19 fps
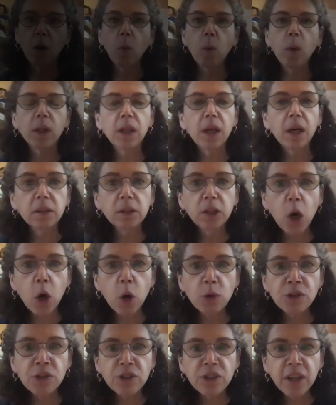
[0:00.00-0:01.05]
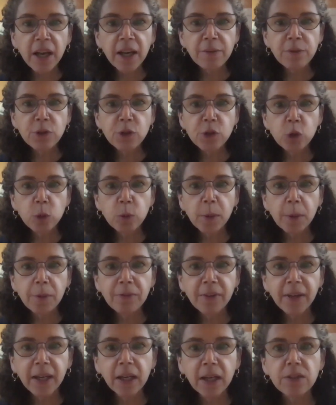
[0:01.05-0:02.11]
Well, hello, Steiff super
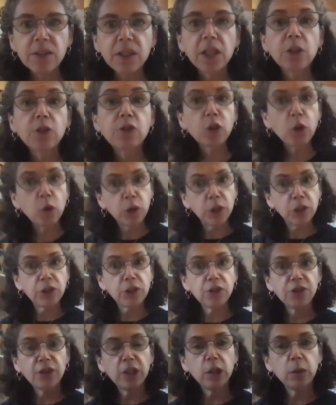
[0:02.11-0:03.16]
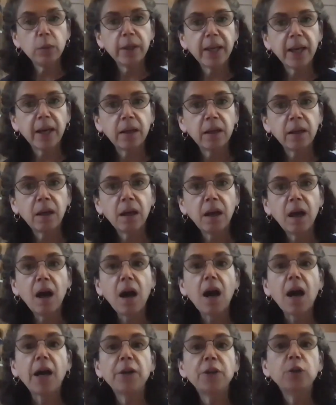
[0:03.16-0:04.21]
fans. It is so good to see you again.
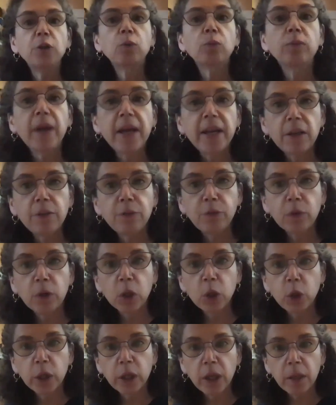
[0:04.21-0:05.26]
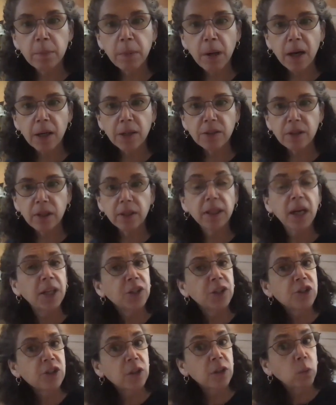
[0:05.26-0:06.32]
Are you ready for a good unboxing? Not
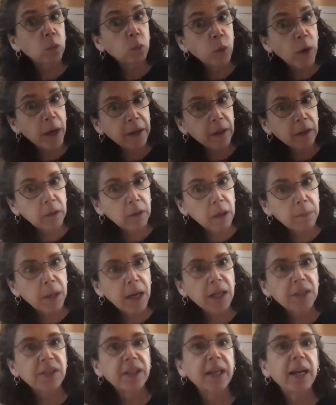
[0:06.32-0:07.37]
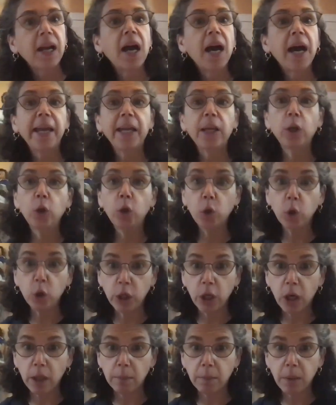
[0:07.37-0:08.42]
just a regular unboxing, a good
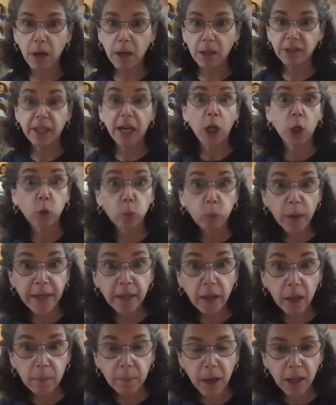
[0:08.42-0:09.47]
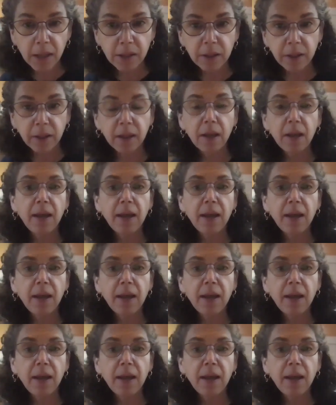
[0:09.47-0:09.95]
unboxing, a great unboxing.